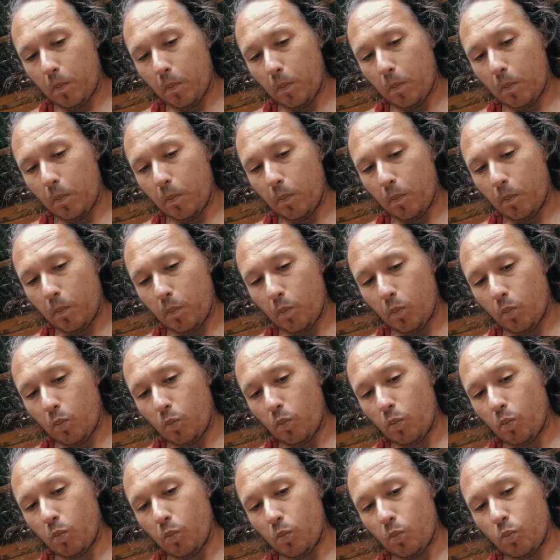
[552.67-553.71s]

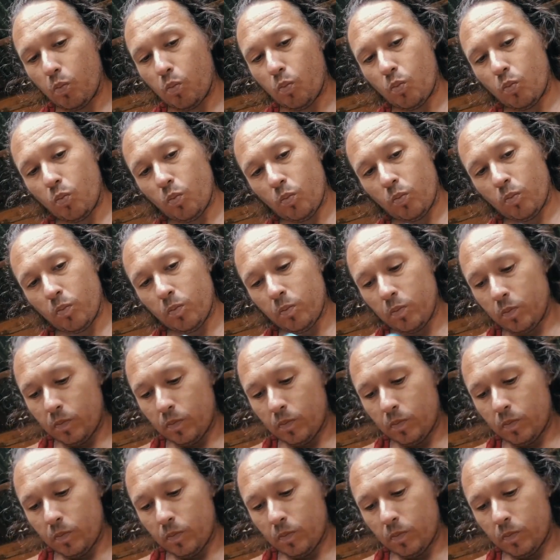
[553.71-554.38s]
(no one is talking)